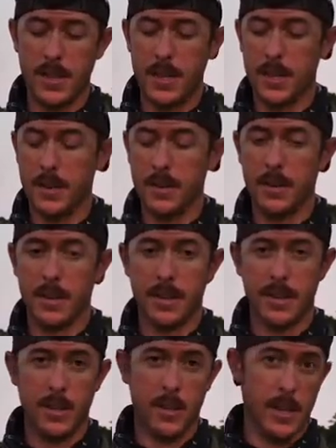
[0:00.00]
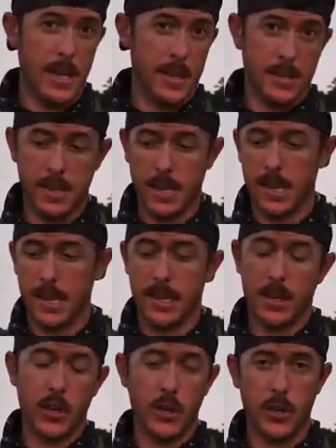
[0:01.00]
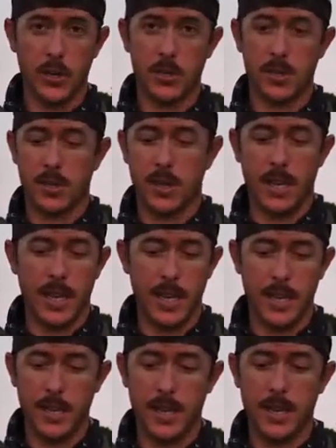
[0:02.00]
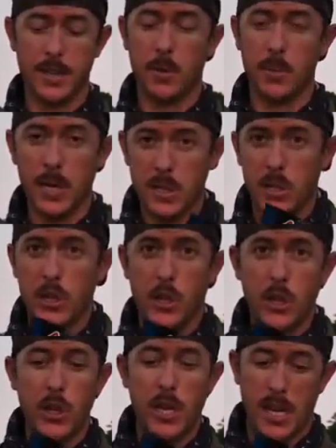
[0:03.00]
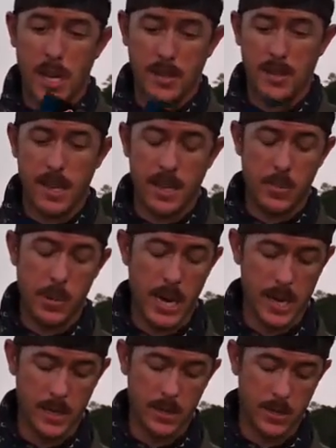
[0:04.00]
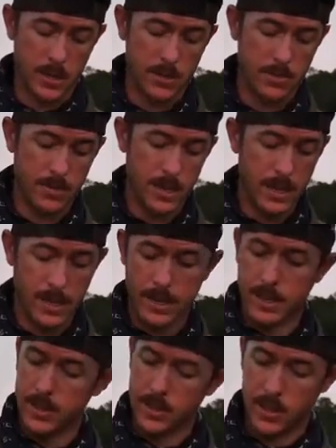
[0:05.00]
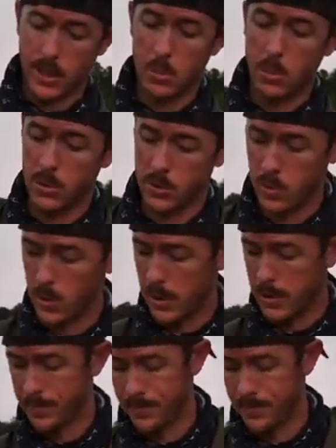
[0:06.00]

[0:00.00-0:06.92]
and then you let it sit, it cooks, and uh, you're basically cooking inside of the package. So just gotta boil some water.